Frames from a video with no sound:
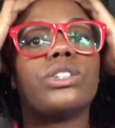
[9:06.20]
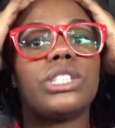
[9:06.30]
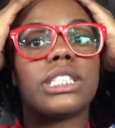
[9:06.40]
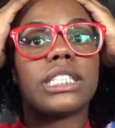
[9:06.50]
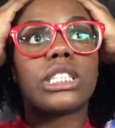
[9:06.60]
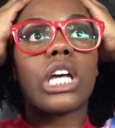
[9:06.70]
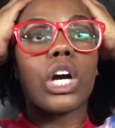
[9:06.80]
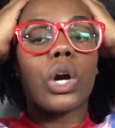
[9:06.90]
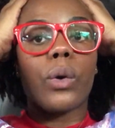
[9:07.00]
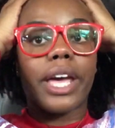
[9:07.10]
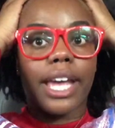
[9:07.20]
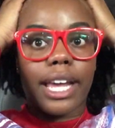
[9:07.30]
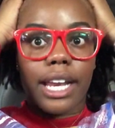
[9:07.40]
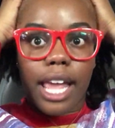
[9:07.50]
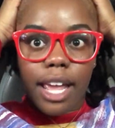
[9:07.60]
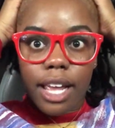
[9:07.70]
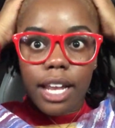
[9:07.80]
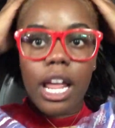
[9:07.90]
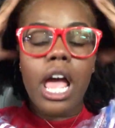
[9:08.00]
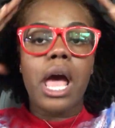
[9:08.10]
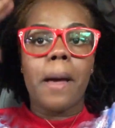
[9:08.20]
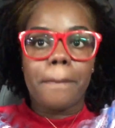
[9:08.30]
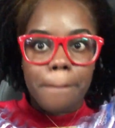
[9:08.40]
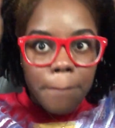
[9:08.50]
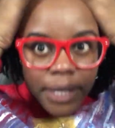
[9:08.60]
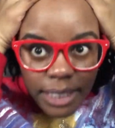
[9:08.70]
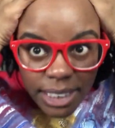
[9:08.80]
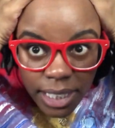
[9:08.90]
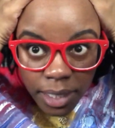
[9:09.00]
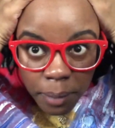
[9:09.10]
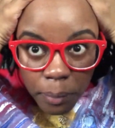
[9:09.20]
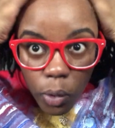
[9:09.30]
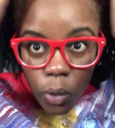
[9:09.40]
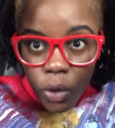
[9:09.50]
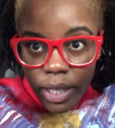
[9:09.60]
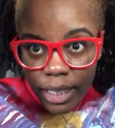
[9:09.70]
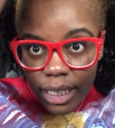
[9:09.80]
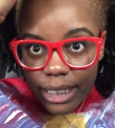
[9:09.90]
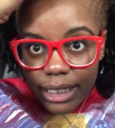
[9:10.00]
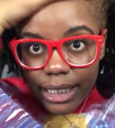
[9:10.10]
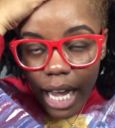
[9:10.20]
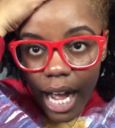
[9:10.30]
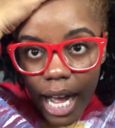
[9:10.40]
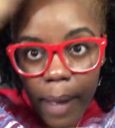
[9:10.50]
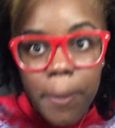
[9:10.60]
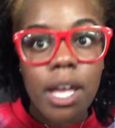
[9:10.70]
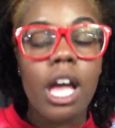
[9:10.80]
just go ahead and put some on top